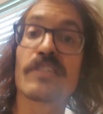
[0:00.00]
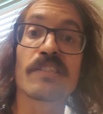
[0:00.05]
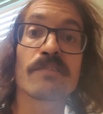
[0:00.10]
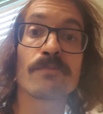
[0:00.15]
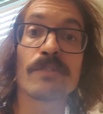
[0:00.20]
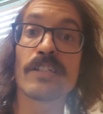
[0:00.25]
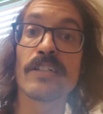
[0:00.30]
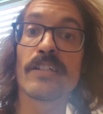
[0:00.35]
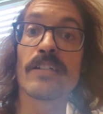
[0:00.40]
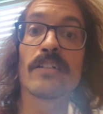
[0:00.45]

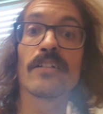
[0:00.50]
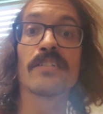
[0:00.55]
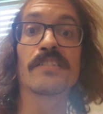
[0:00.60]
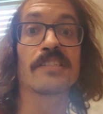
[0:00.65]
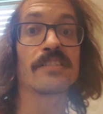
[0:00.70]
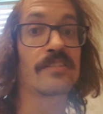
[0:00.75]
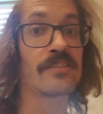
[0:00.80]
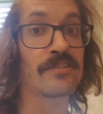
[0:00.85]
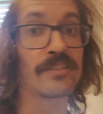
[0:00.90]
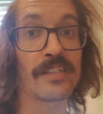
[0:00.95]
swings
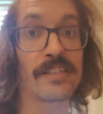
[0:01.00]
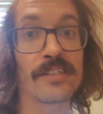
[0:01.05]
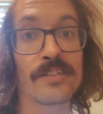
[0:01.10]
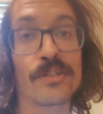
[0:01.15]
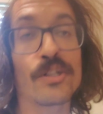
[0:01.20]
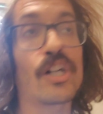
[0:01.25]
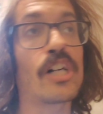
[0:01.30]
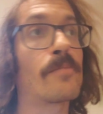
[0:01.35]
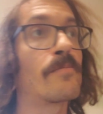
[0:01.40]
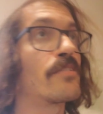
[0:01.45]
into like
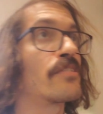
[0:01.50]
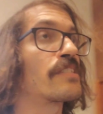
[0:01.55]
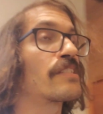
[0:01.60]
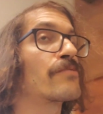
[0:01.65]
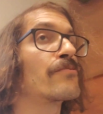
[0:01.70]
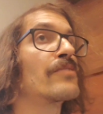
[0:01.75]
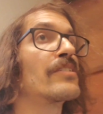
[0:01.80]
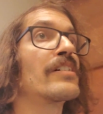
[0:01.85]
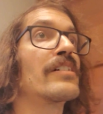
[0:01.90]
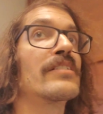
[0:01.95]
goblet
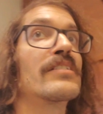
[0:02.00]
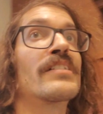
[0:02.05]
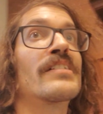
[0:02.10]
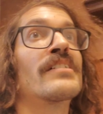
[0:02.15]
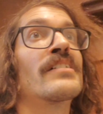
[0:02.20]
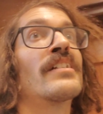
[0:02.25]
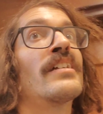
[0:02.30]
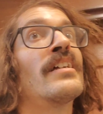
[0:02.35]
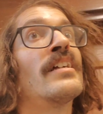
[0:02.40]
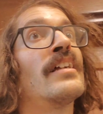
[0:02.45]
squats.
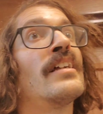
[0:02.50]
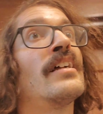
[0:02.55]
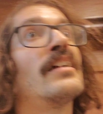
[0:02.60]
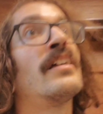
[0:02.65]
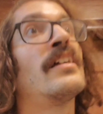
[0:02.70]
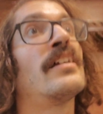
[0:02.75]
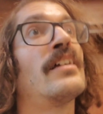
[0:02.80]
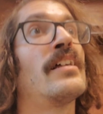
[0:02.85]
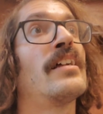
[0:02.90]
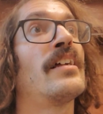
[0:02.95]

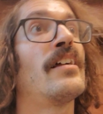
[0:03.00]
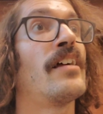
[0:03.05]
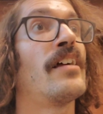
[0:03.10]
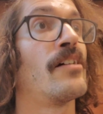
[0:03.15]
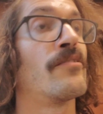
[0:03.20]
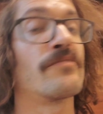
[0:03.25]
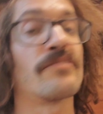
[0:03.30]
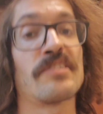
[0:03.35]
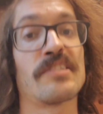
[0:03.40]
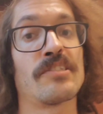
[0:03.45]
I
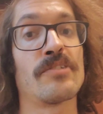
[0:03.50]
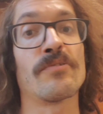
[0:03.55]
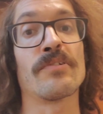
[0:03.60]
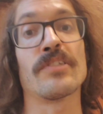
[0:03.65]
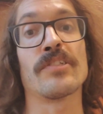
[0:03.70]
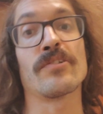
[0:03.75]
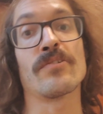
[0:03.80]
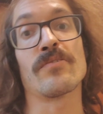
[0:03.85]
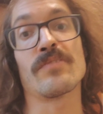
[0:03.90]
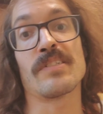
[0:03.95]
was just doing
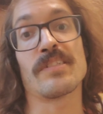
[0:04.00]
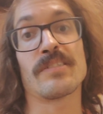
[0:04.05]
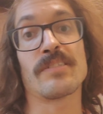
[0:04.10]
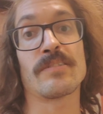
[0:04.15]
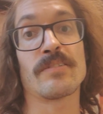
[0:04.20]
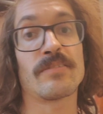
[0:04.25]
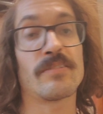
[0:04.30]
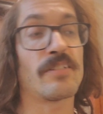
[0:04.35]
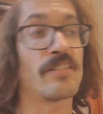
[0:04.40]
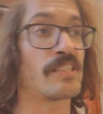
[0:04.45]
those
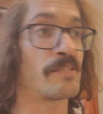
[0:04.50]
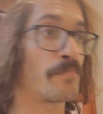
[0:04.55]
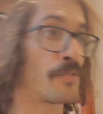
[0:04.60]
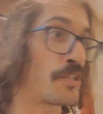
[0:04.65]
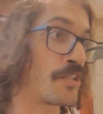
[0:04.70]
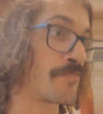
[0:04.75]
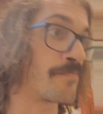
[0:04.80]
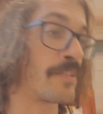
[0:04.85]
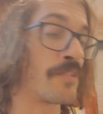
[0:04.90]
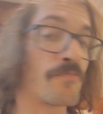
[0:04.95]
as
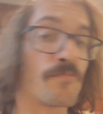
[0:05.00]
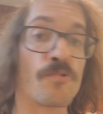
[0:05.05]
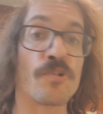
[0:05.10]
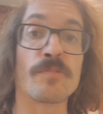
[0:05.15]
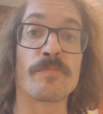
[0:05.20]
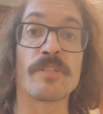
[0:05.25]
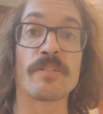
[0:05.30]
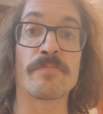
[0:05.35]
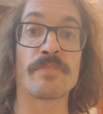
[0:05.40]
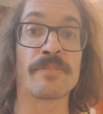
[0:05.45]
part of my
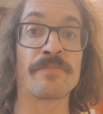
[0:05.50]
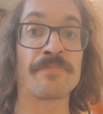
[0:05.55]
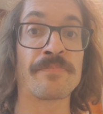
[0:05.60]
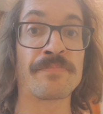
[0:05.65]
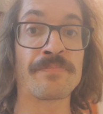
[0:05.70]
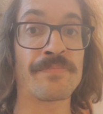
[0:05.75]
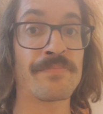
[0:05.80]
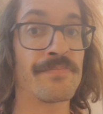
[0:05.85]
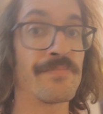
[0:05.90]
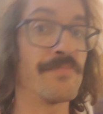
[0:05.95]
warm up.
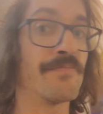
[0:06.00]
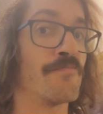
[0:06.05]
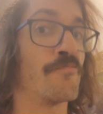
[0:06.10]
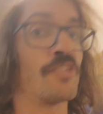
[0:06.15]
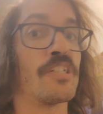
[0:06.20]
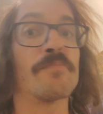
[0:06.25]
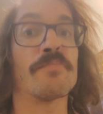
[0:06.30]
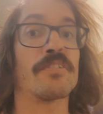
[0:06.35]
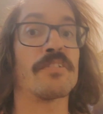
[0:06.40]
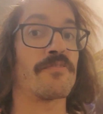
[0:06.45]

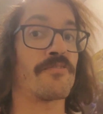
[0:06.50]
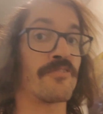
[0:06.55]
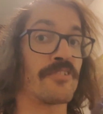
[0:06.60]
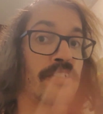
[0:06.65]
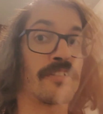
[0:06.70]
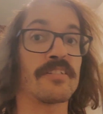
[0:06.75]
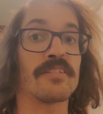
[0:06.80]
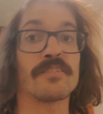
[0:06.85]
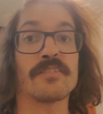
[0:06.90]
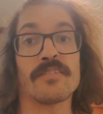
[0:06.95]
Went up to
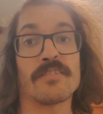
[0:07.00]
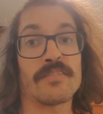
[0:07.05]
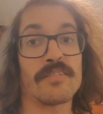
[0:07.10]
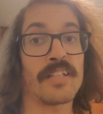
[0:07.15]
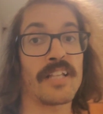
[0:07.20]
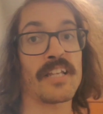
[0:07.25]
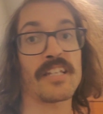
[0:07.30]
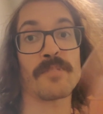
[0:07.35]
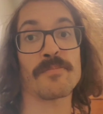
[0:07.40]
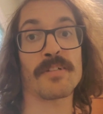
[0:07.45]
freaking
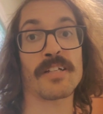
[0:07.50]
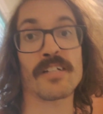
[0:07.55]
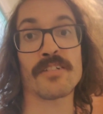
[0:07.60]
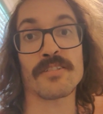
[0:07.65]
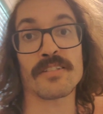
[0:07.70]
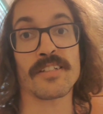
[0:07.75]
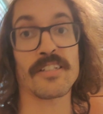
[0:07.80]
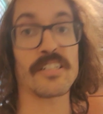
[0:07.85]
80-pound